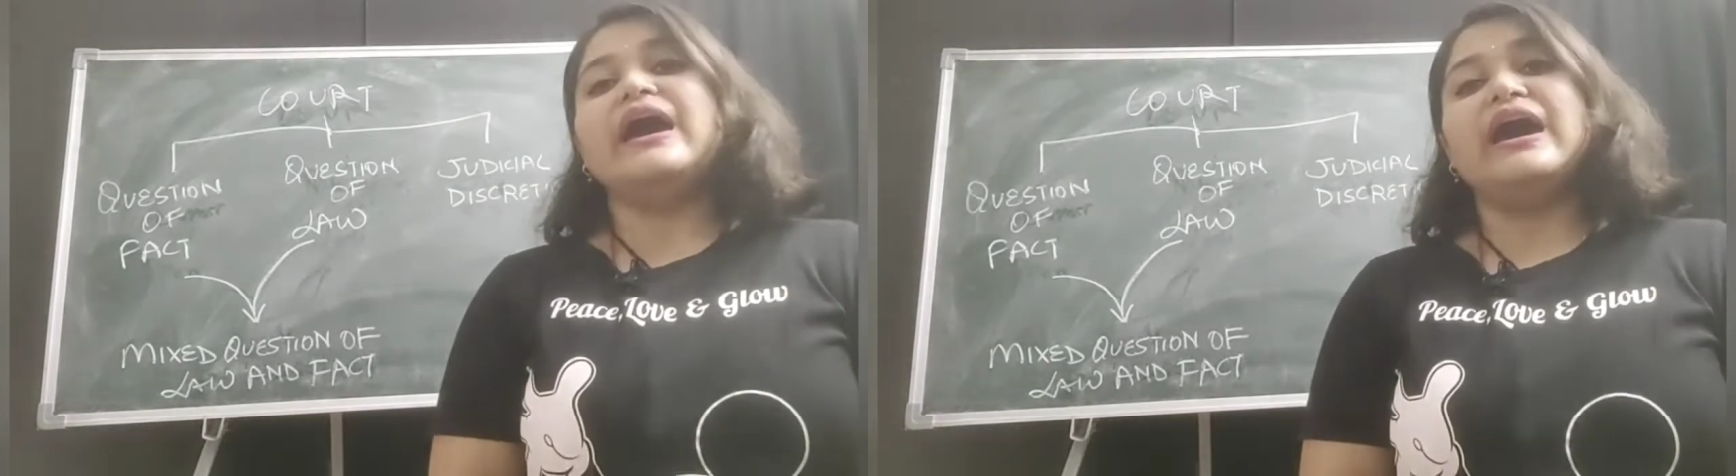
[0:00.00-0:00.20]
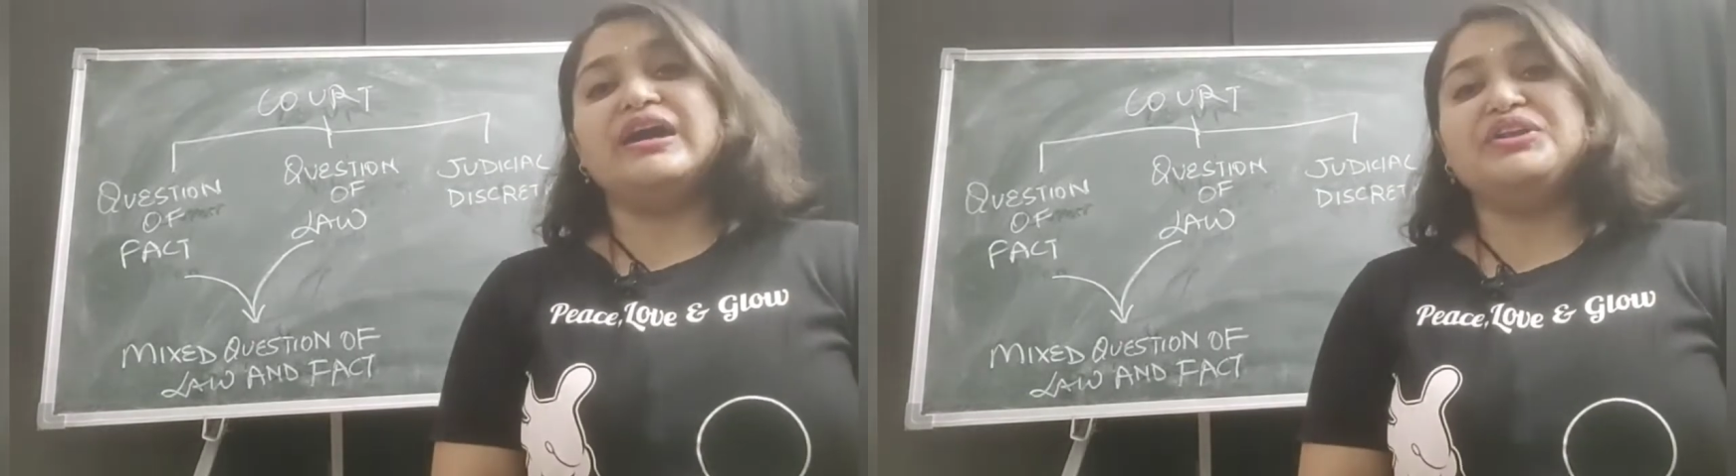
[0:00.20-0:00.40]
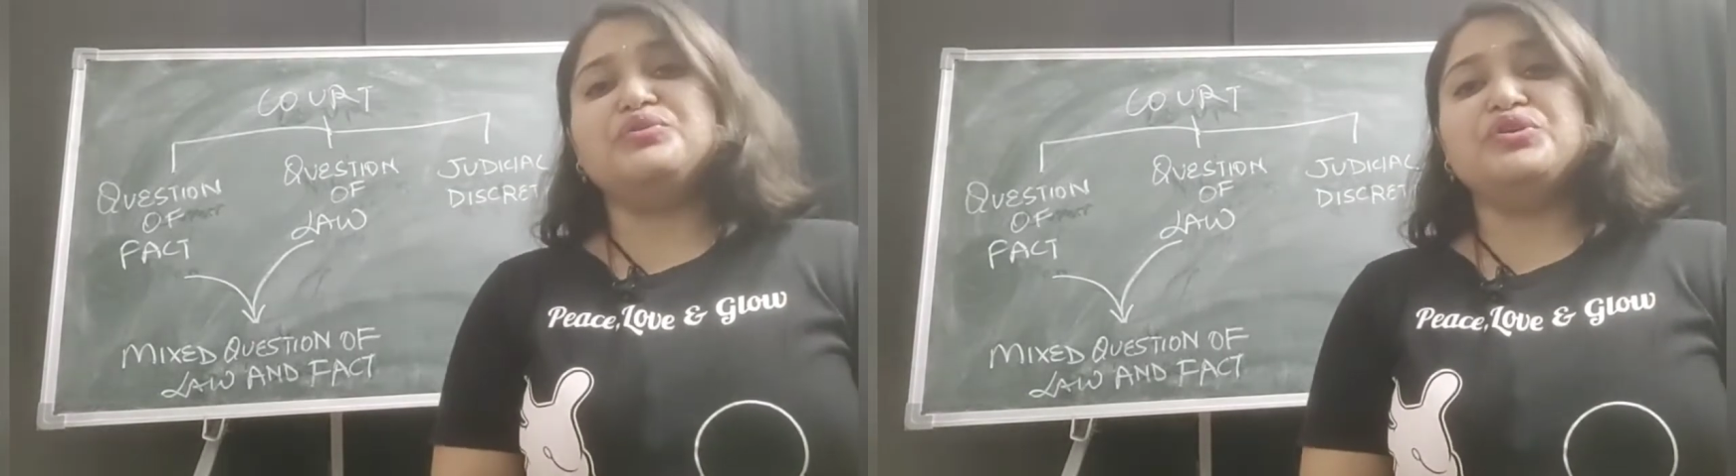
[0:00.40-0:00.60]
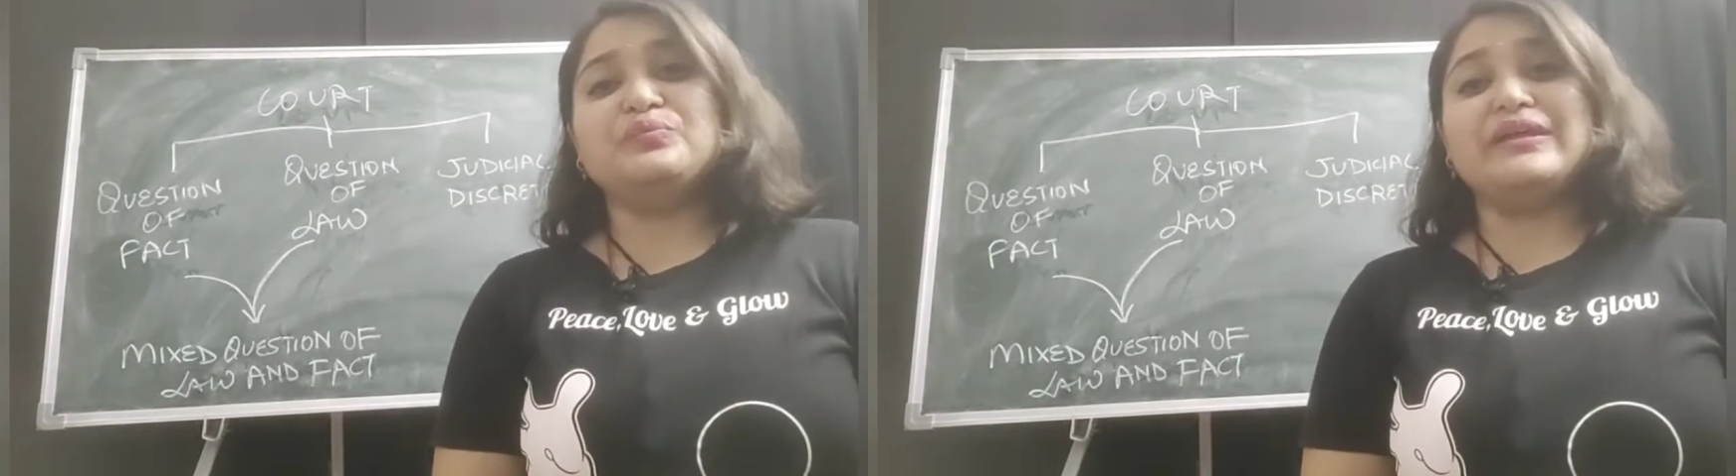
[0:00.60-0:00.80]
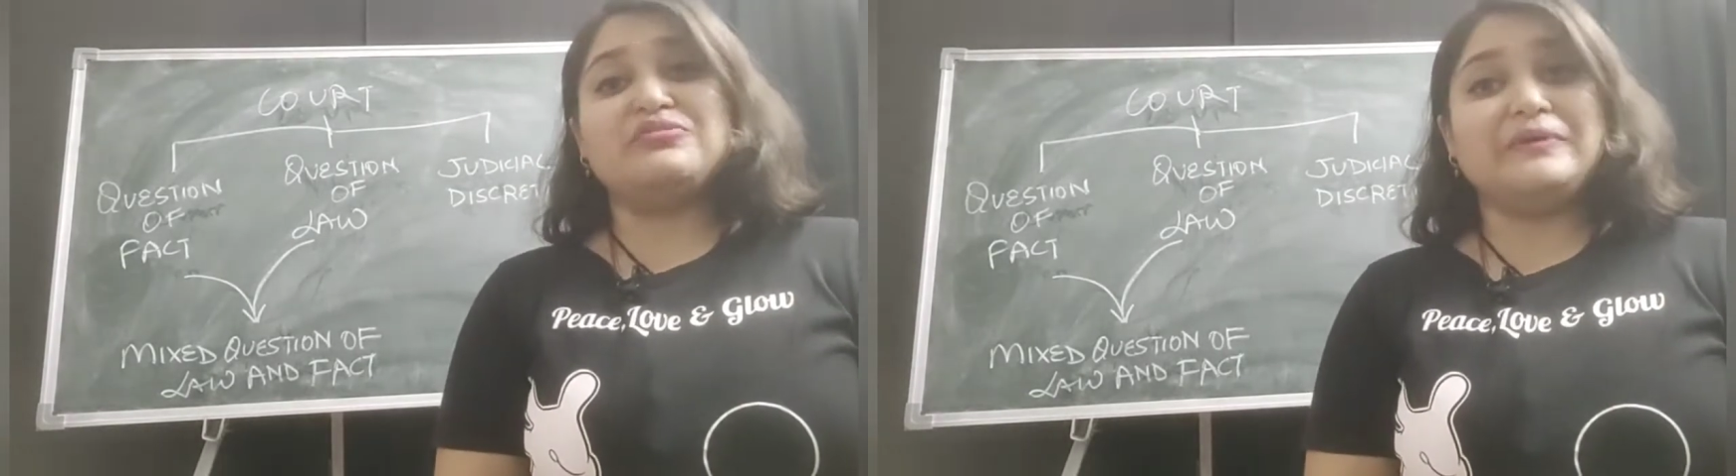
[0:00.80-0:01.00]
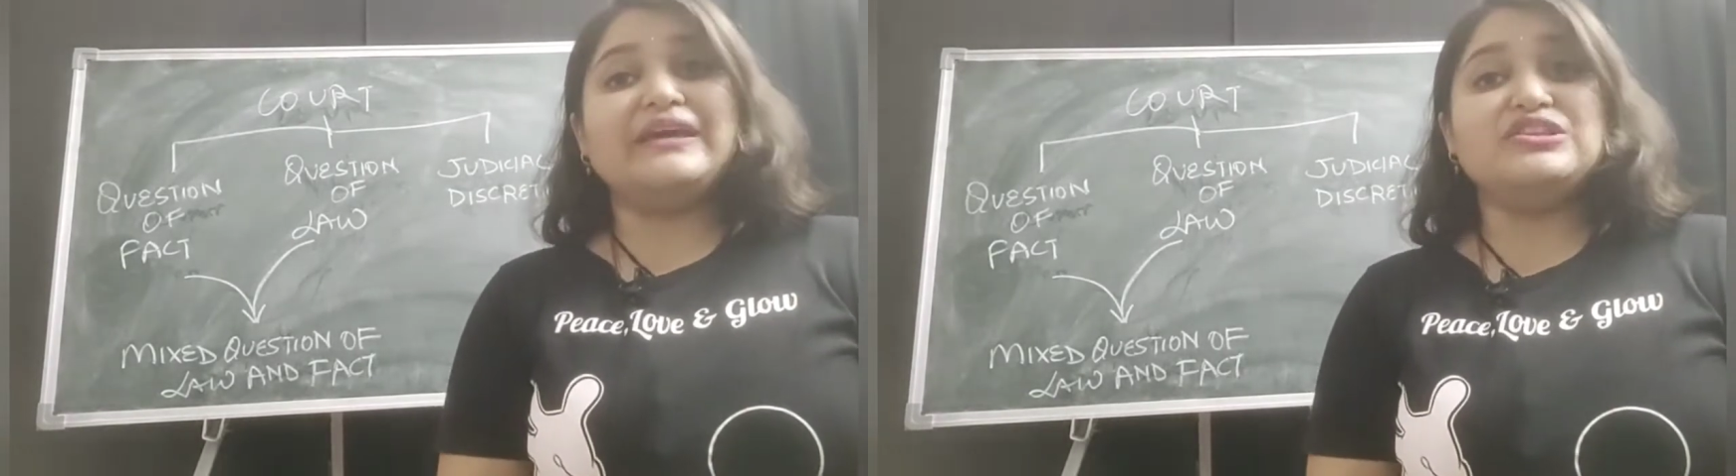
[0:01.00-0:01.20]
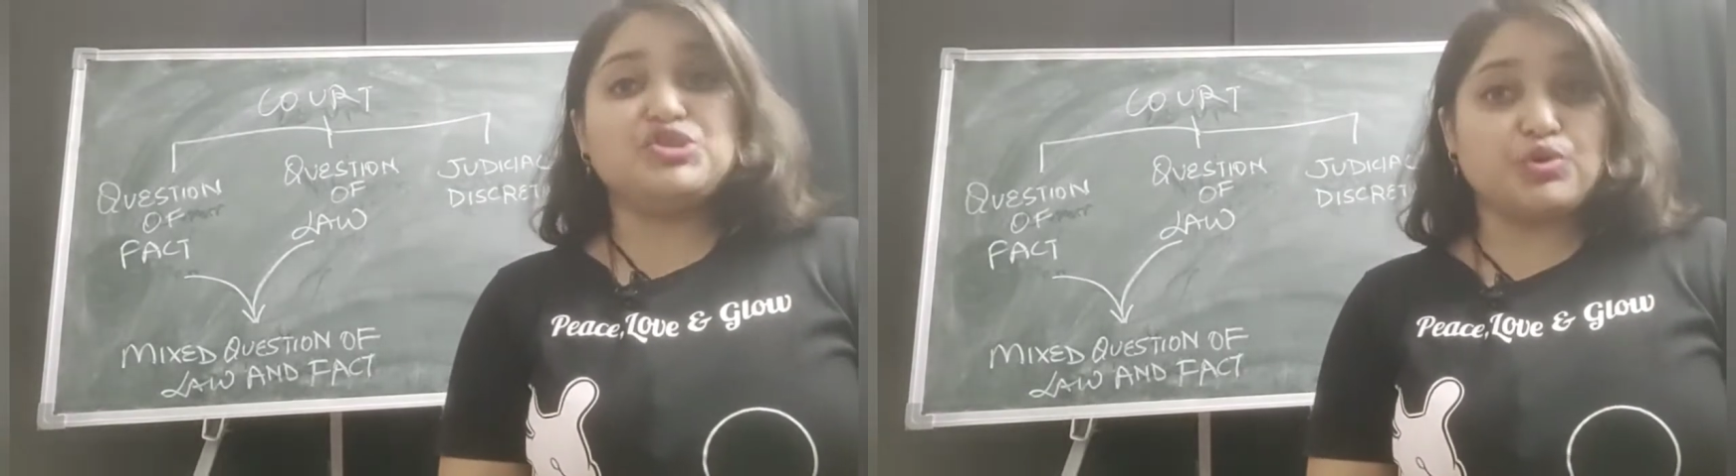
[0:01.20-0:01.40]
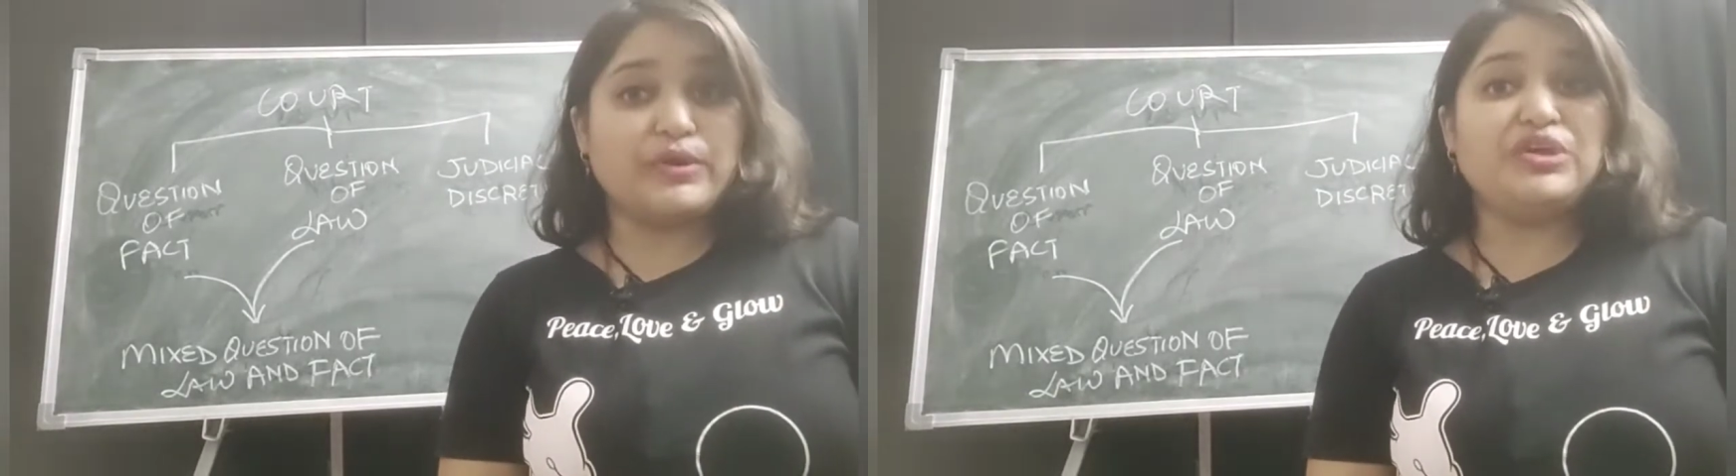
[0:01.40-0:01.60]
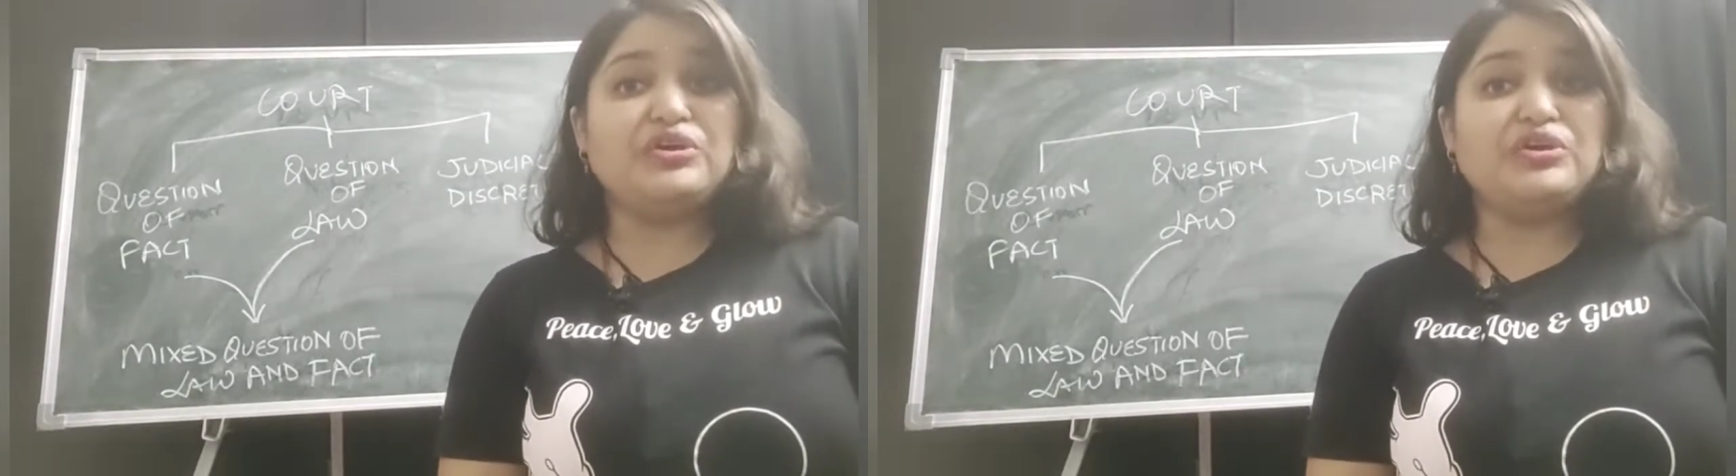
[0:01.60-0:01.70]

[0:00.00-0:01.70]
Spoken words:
I know you must be enjoying